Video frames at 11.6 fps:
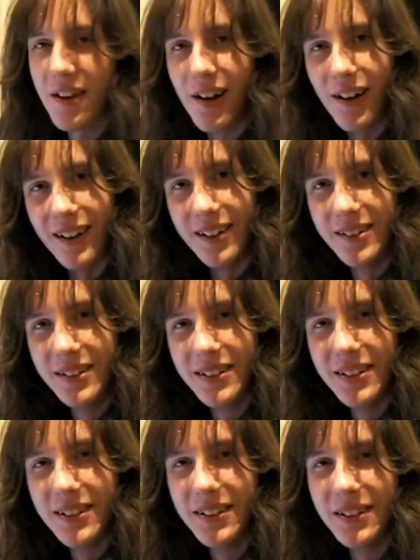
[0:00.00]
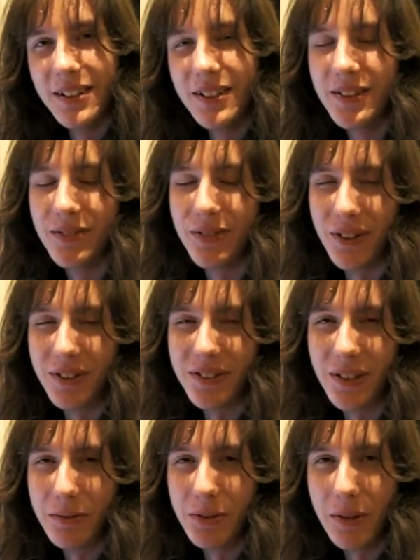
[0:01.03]
Carla, you've got to
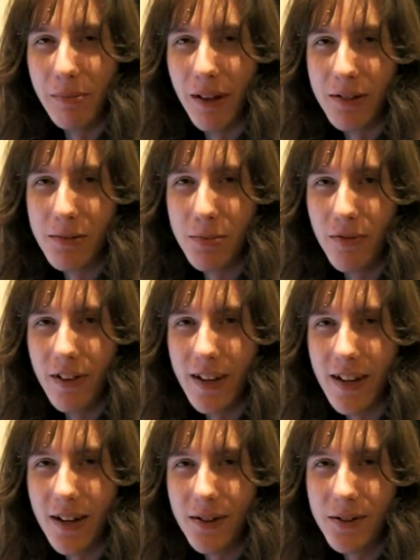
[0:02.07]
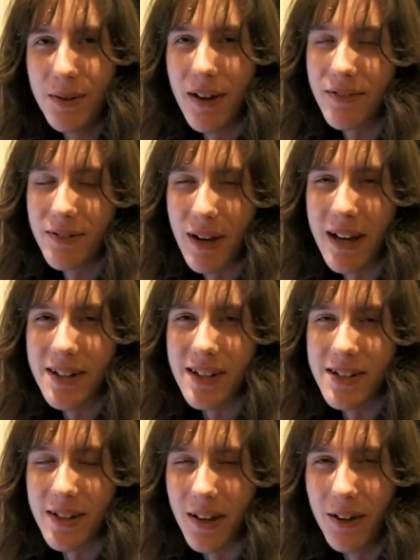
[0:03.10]
stop doing multiple videos. You have to actually
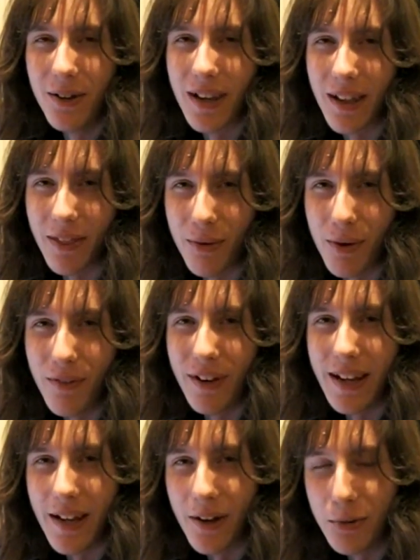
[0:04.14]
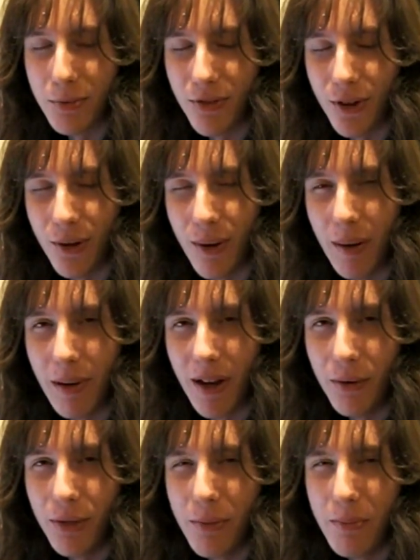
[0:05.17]
start looking through your videos before you
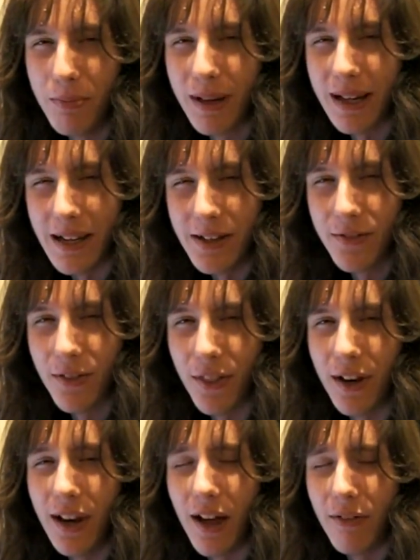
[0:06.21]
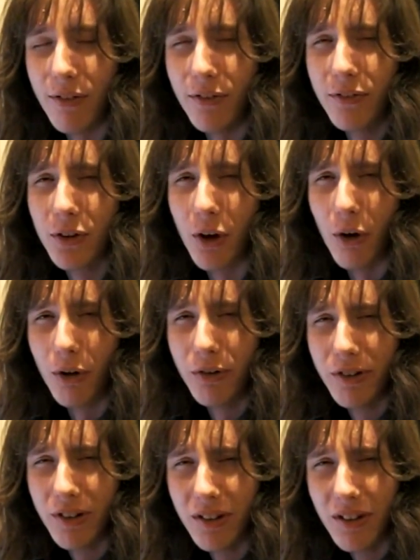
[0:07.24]
upload them, please, for the love of God.